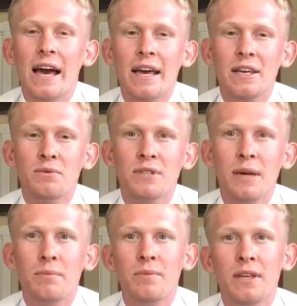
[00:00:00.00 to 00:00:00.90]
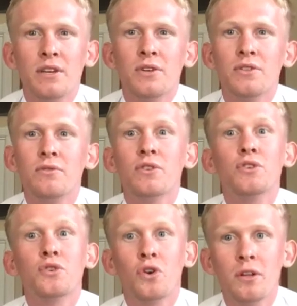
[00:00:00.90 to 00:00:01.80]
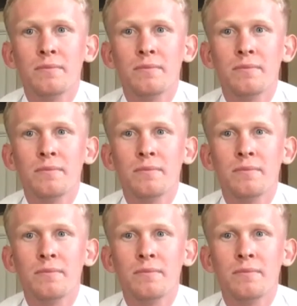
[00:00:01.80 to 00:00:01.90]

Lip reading: He could control